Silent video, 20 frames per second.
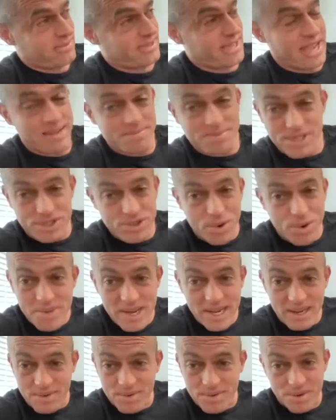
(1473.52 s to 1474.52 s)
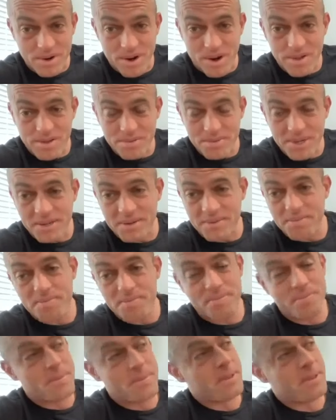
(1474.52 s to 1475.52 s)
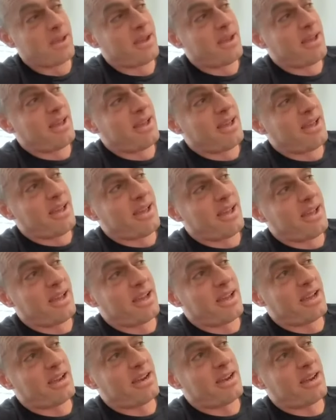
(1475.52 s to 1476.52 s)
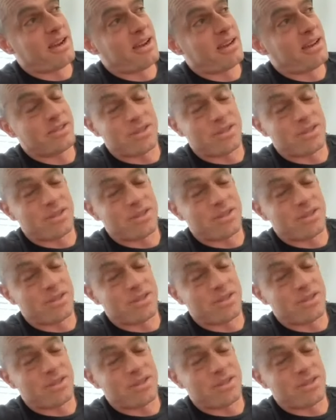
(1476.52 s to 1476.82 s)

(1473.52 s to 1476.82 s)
damn, so many were calling me. And